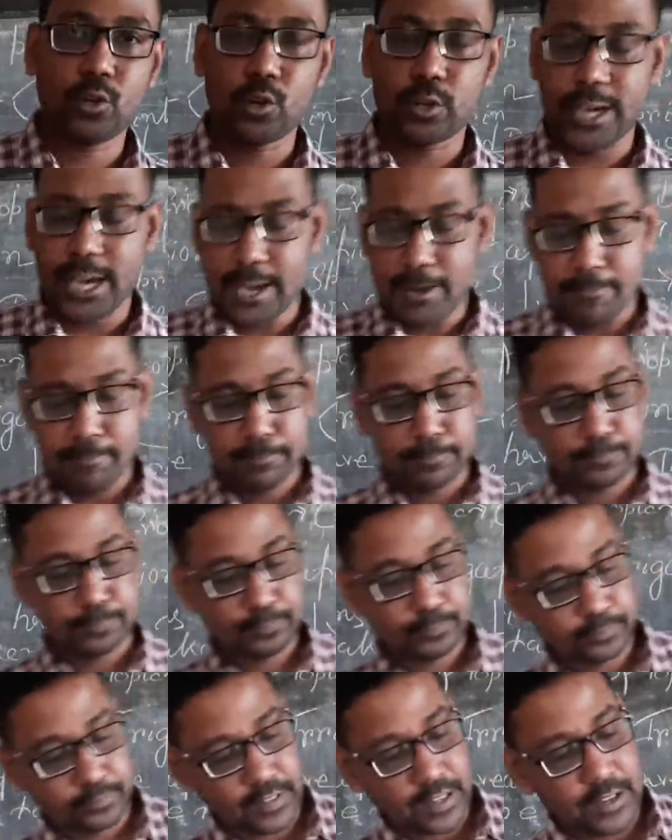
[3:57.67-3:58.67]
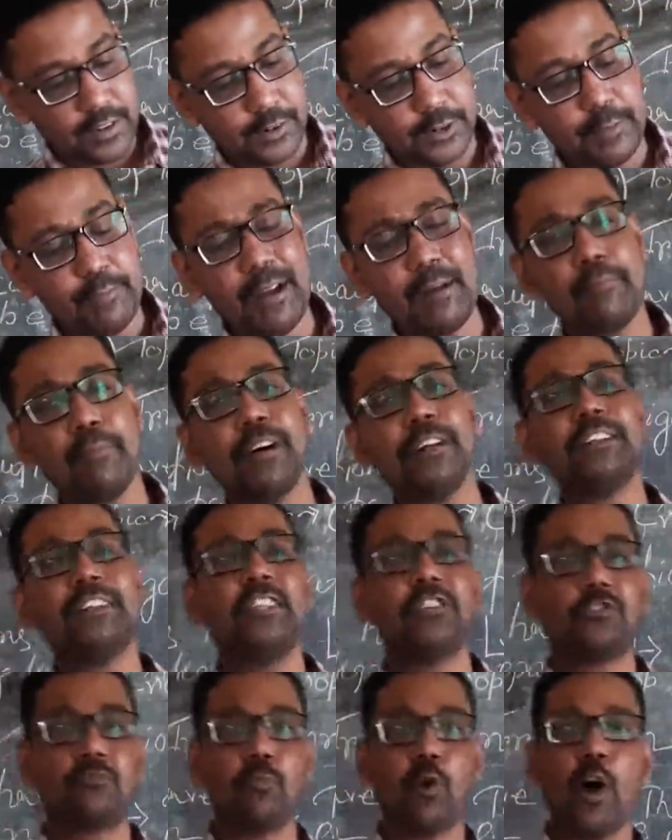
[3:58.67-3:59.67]
Okay? Remember
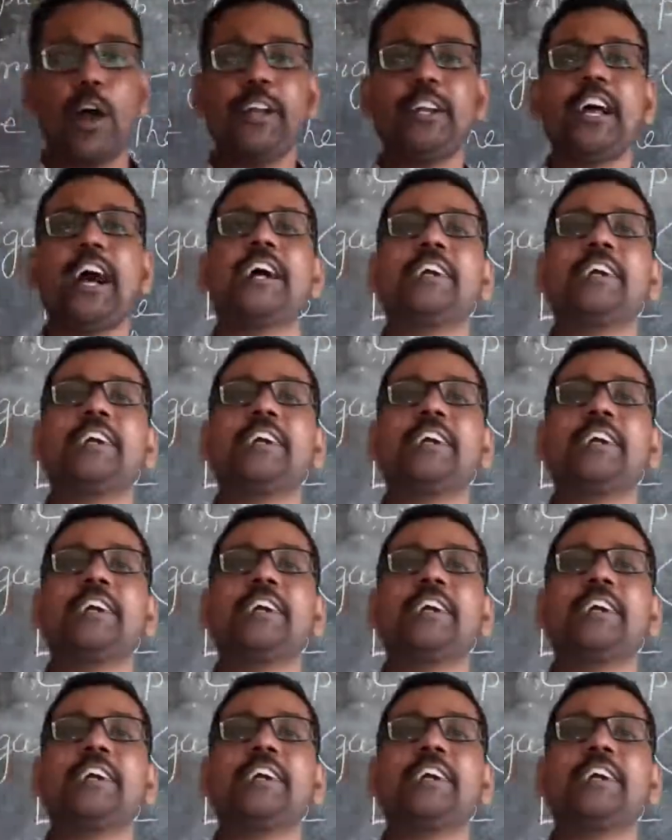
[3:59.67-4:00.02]
this point,